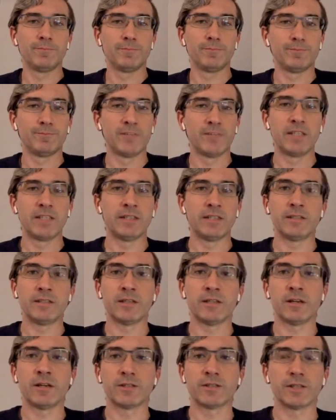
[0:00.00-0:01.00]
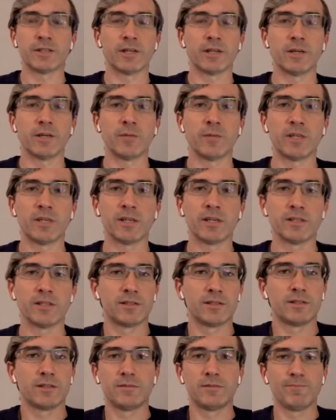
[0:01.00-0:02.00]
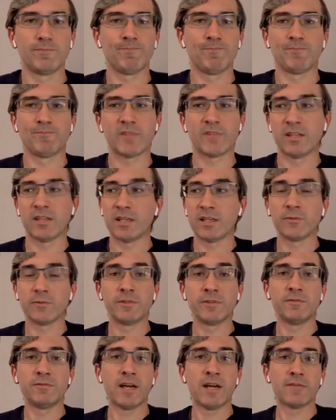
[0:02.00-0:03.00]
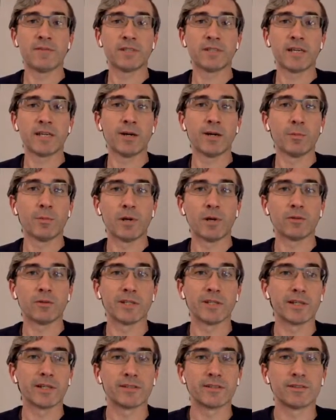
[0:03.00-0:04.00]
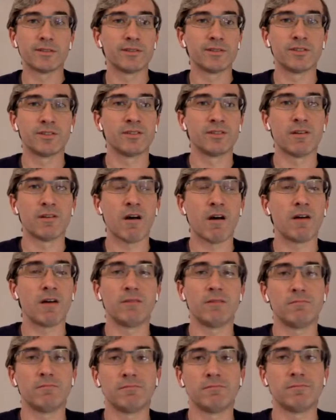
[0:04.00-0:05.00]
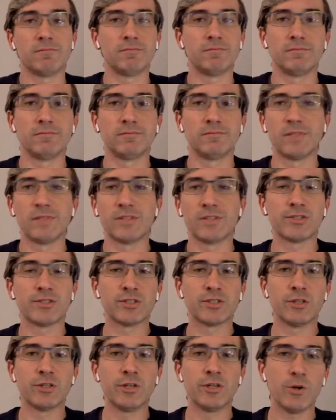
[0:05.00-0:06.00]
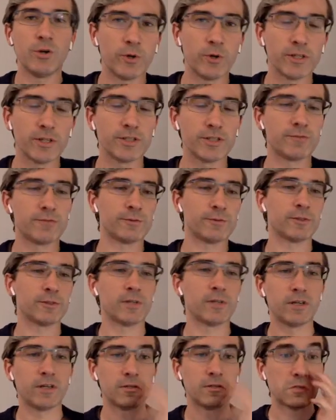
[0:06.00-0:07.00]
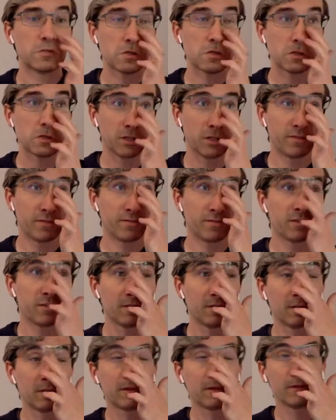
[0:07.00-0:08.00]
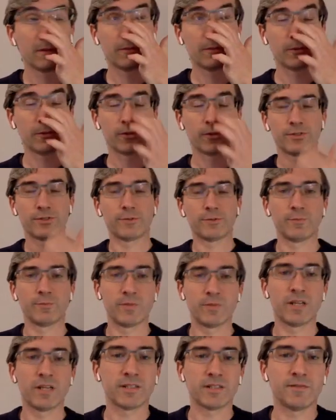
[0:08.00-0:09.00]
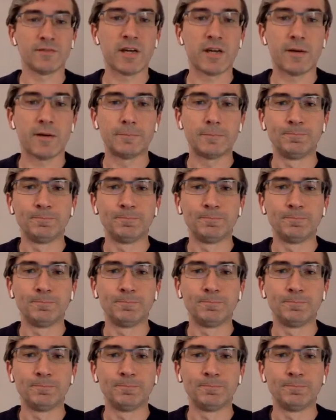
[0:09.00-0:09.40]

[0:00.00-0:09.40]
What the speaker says: into Antarctica, and they don't even have to care about leaks. It's just in the noise for lift force because of that.